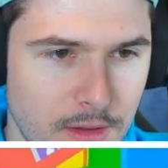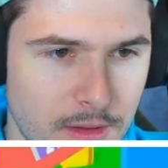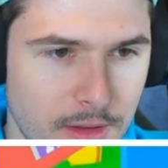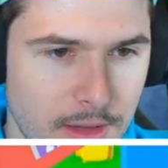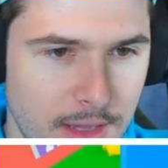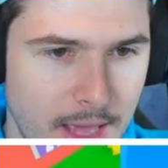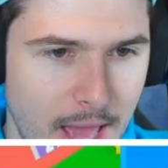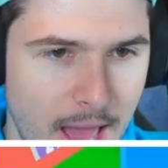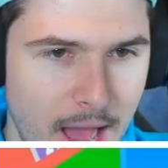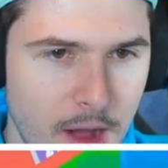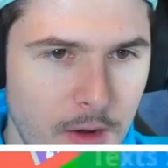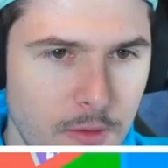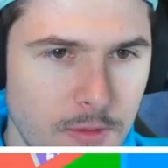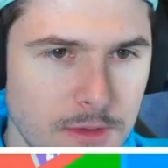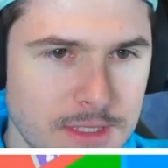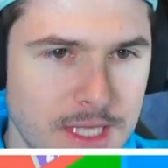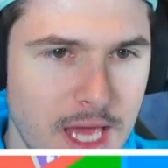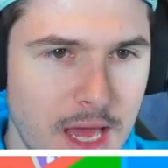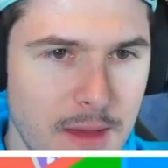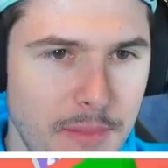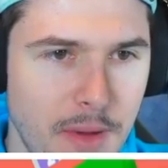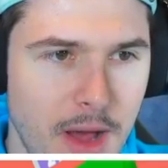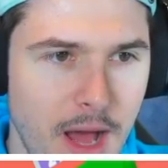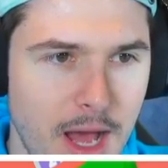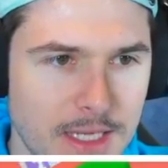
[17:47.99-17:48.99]
Like, how was
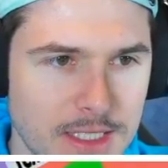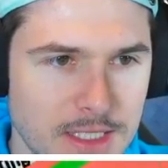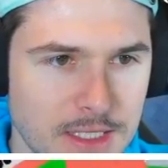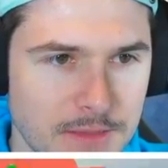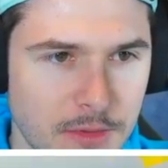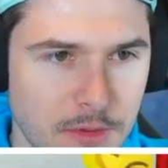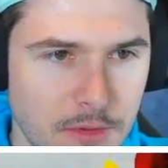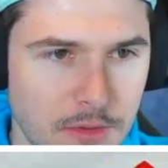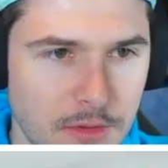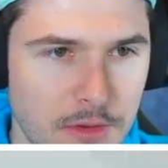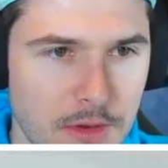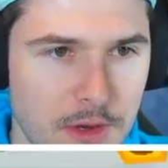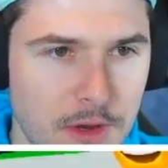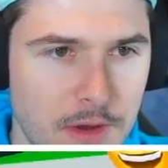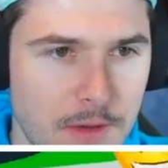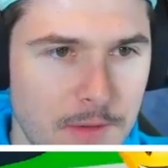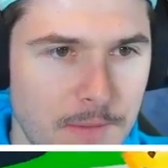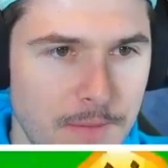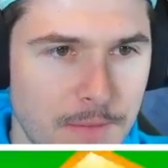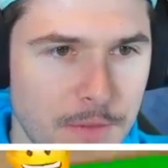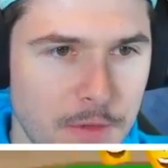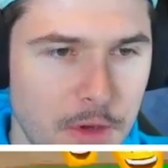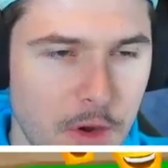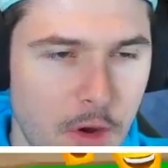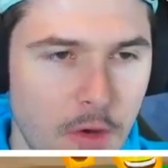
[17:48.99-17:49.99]
that possible?
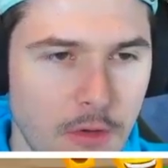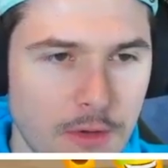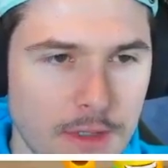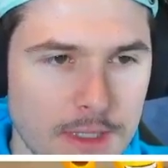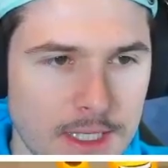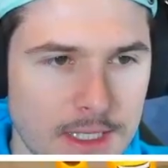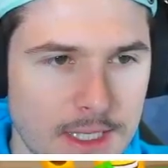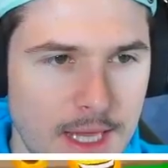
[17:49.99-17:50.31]
You're only